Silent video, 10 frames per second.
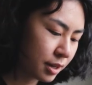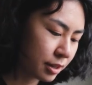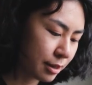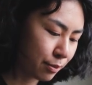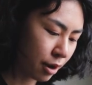
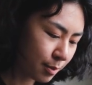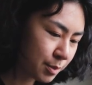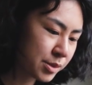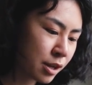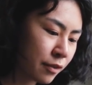the
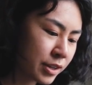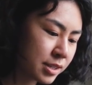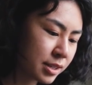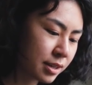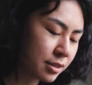problem solving
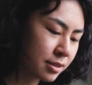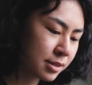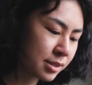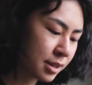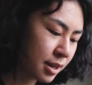
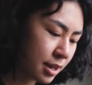skills,